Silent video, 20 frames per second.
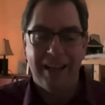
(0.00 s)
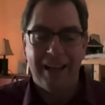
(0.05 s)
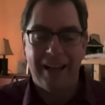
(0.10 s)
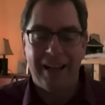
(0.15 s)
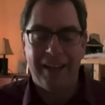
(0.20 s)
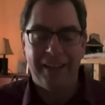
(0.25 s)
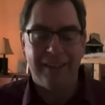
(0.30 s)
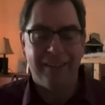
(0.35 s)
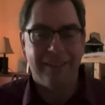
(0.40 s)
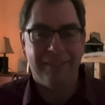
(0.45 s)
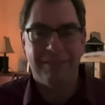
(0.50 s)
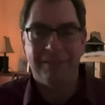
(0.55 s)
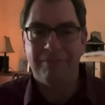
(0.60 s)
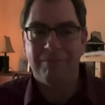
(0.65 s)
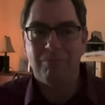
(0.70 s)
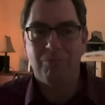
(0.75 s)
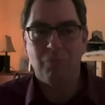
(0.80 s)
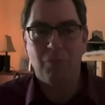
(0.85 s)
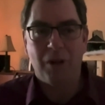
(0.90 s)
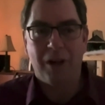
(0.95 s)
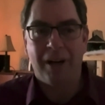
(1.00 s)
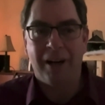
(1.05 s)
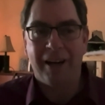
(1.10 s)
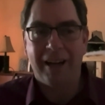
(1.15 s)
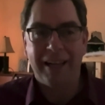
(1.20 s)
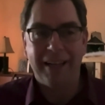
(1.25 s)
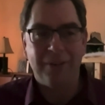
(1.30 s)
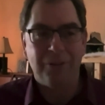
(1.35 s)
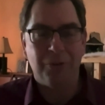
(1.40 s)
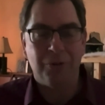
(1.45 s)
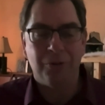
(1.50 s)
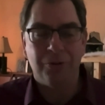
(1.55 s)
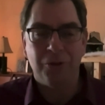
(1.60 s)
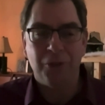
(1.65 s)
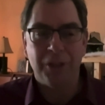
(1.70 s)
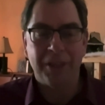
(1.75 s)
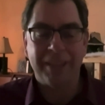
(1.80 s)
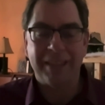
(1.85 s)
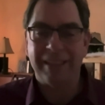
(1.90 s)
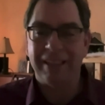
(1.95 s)
And I
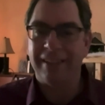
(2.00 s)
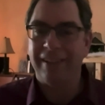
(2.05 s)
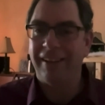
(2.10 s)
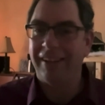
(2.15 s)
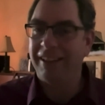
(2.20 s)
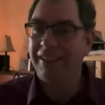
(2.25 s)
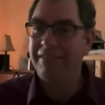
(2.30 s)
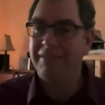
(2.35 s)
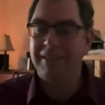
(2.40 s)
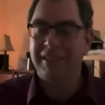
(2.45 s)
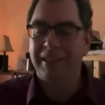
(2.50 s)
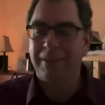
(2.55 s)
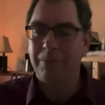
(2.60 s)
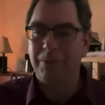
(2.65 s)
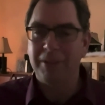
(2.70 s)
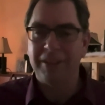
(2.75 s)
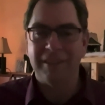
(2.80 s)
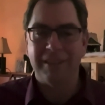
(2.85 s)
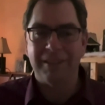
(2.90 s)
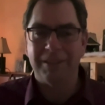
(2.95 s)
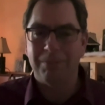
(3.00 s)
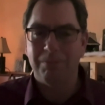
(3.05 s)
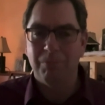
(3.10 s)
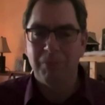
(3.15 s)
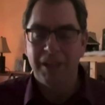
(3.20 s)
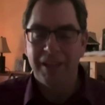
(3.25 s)
just said, like, someone's